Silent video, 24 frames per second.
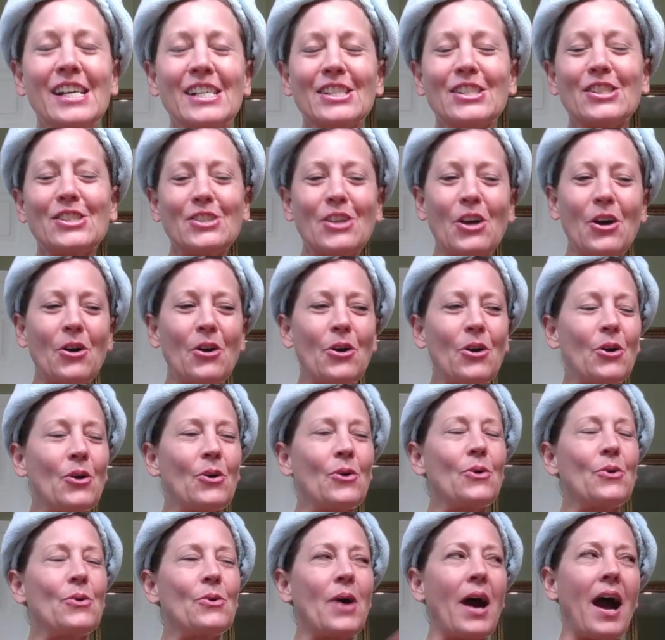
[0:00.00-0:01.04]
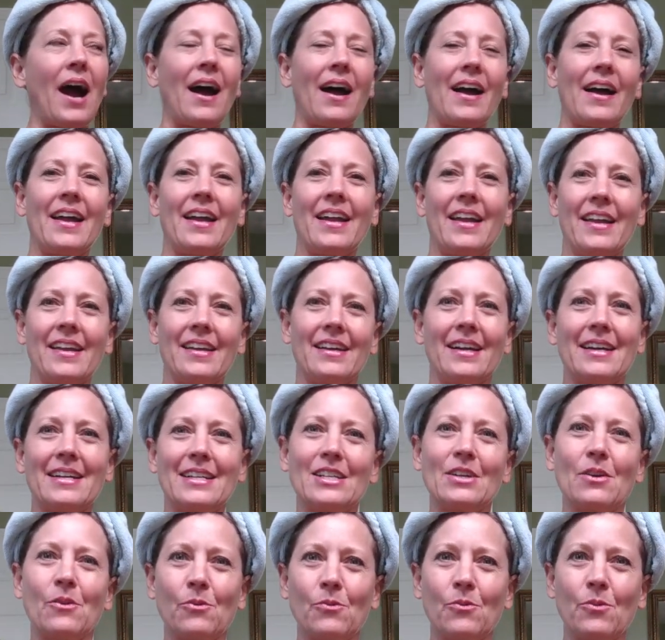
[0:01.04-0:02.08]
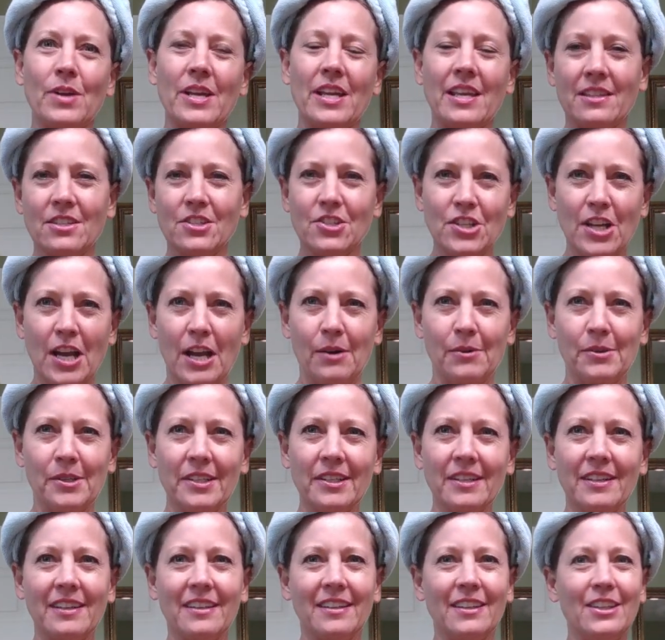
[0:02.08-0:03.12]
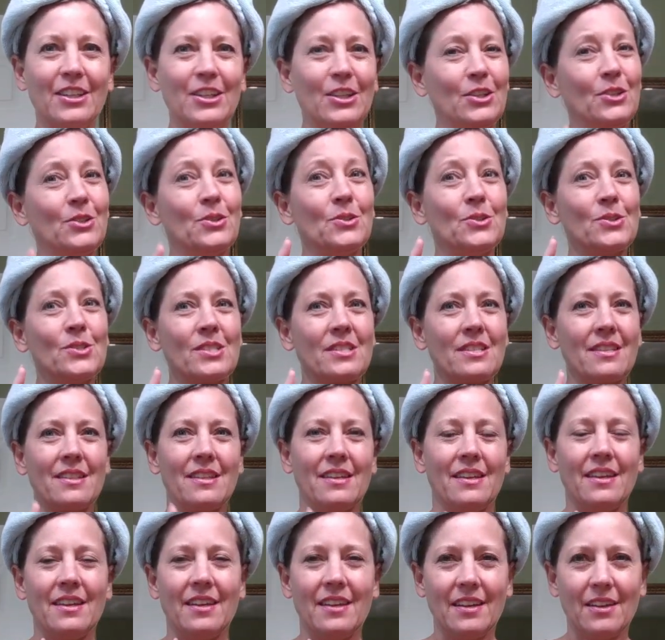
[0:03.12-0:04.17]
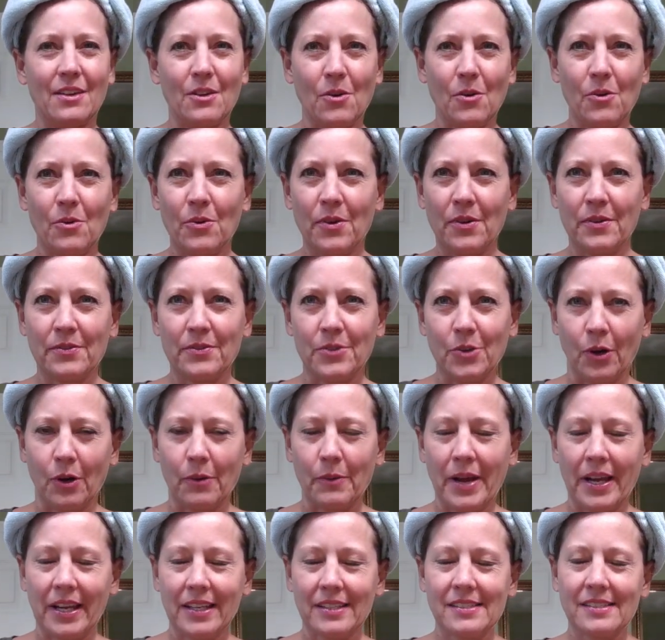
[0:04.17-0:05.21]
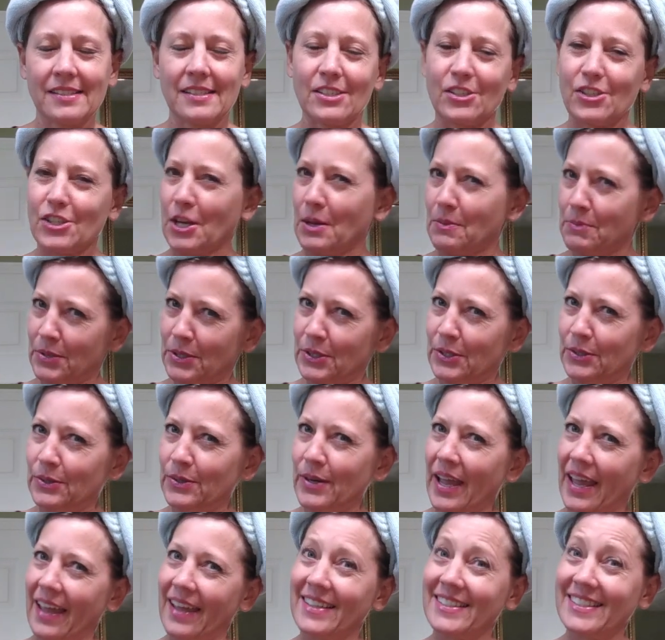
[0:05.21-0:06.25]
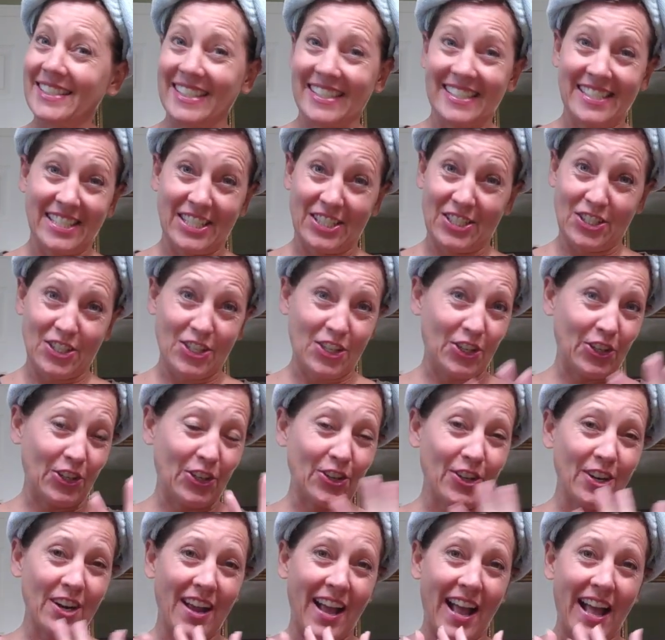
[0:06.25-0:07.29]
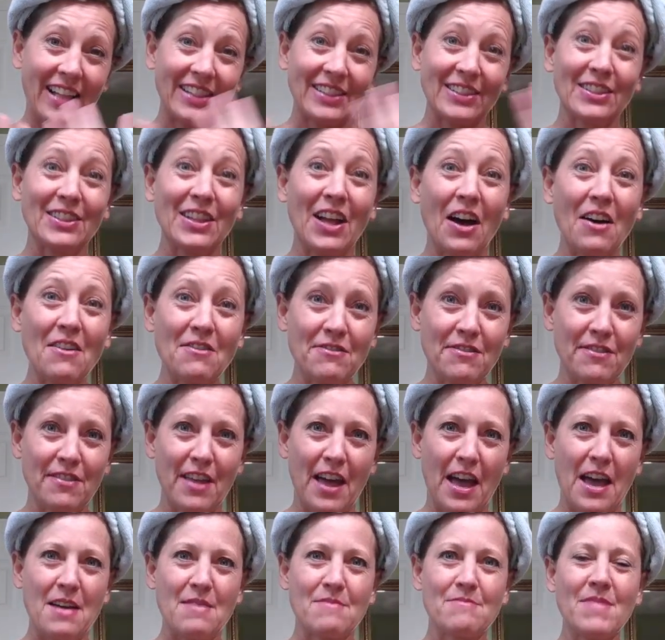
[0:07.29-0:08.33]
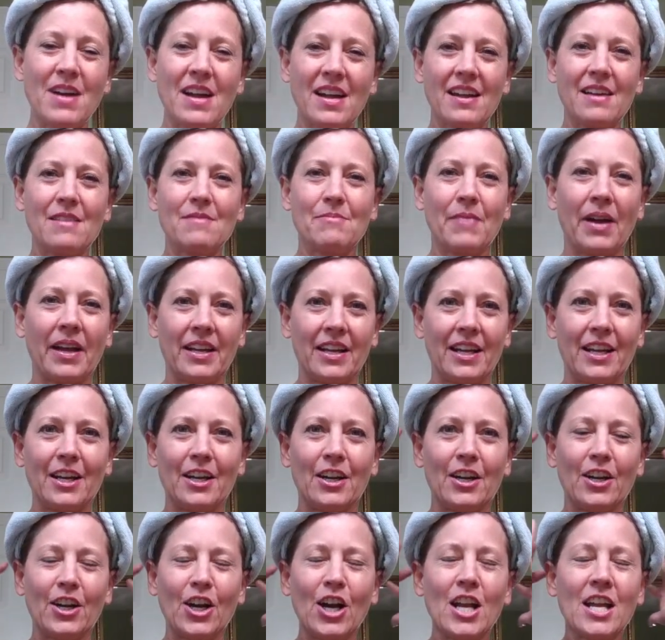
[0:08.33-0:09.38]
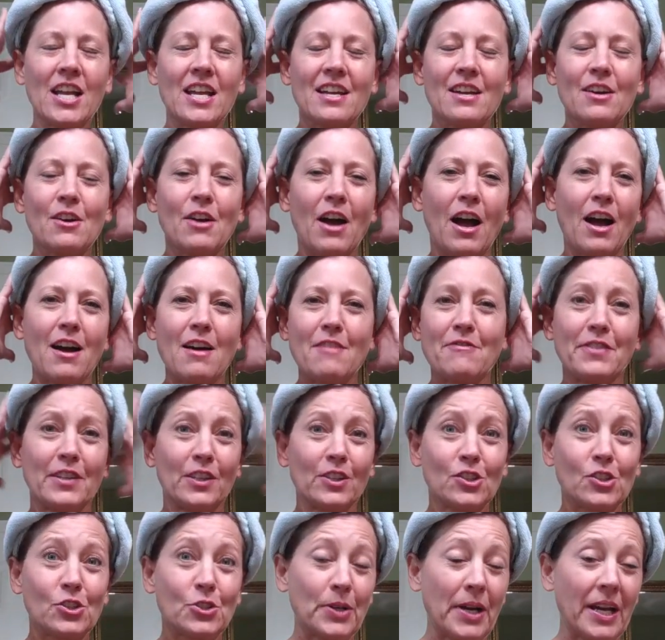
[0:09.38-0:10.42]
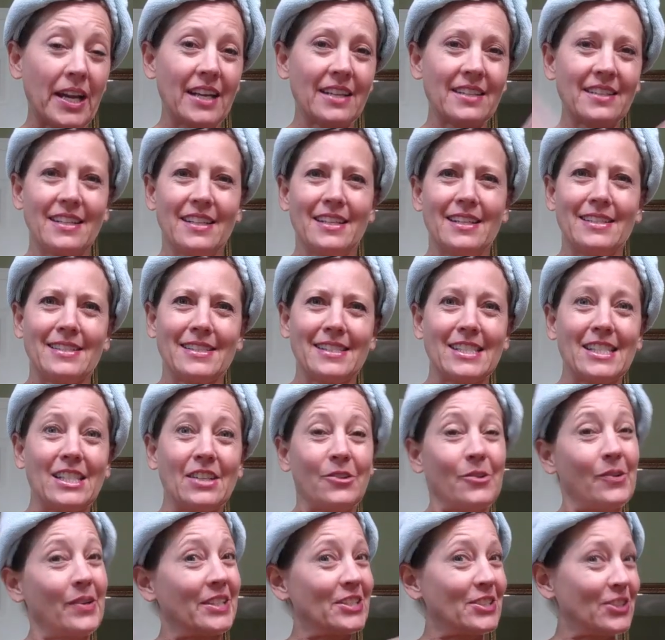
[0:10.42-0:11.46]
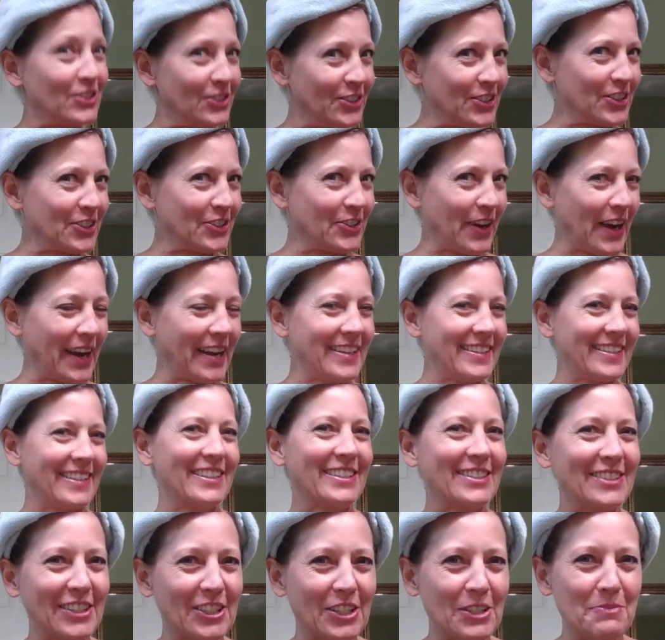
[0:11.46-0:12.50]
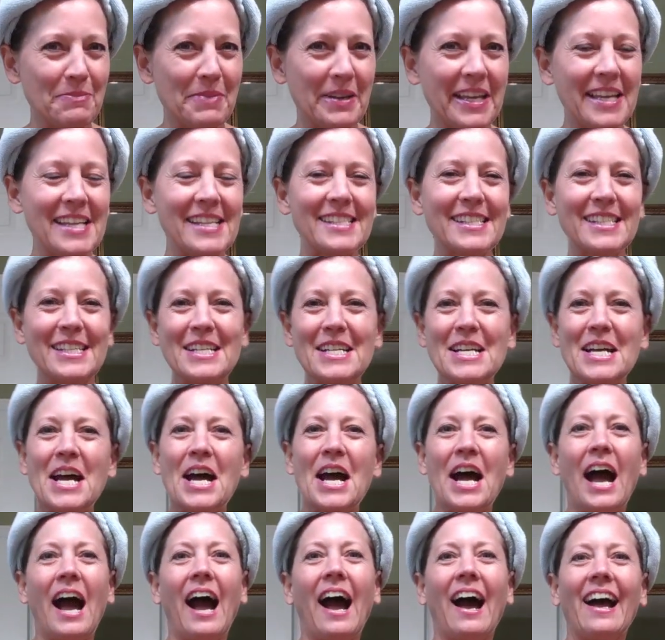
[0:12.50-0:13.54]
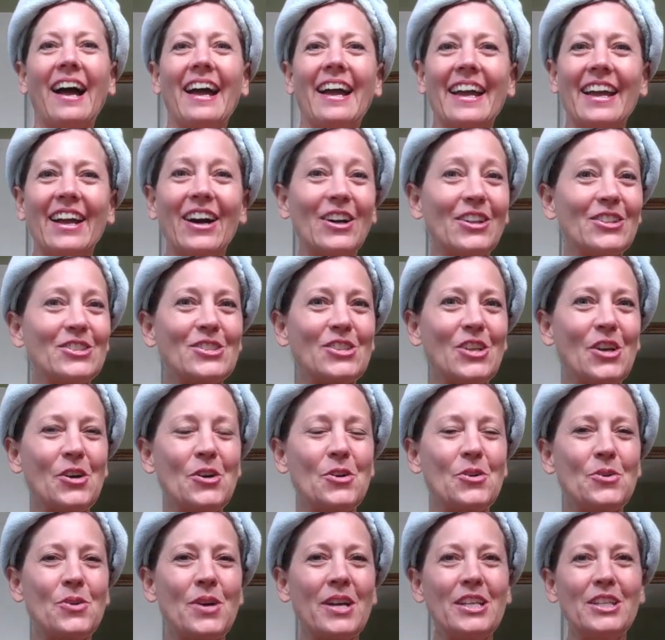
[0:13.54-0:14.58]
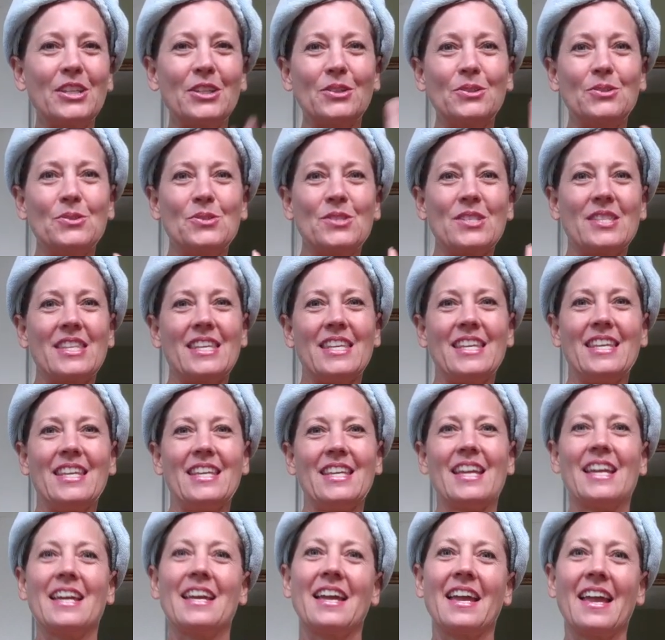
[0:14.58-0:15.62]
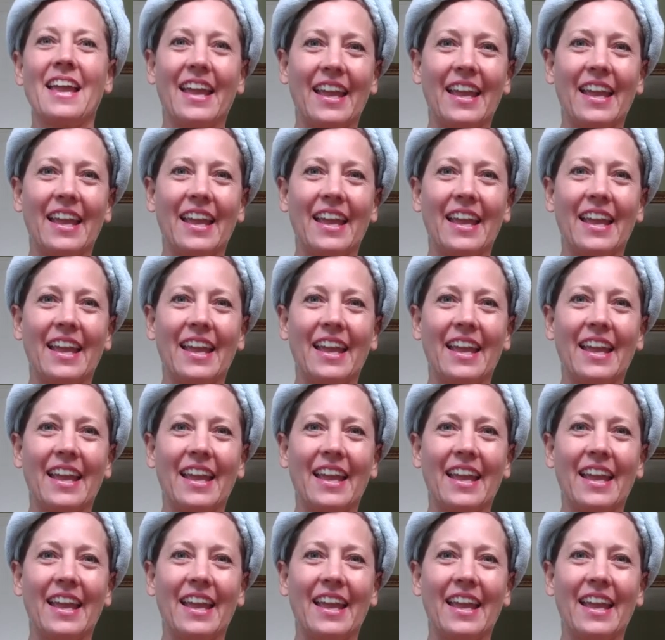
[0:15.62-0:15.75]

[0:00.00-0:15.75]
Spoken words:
So I, in the shower, used the Norwex shampoo and conditioner. Love them. My hair feels great. It's going to look great in a little bit. I also use the